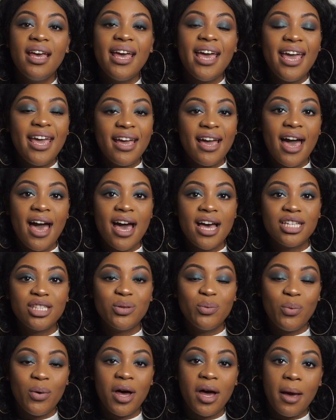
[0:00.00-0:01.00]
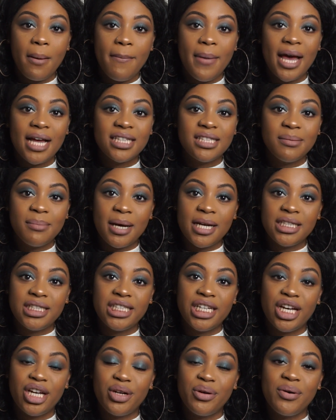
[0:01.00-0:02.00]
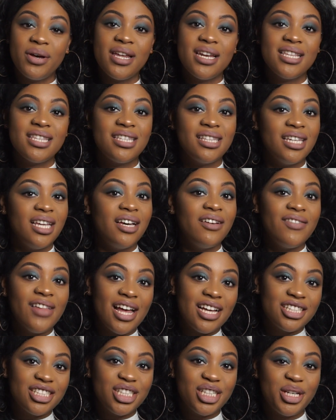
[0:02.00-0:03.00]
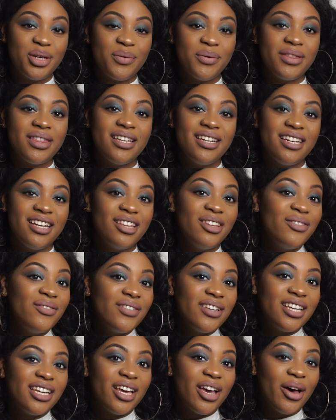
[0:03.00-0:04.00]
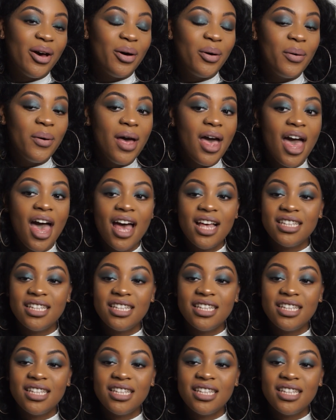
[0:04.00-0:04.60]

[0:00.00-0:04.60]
Hey guys, welcome back to my channel. It is LOVELIJA here with another video.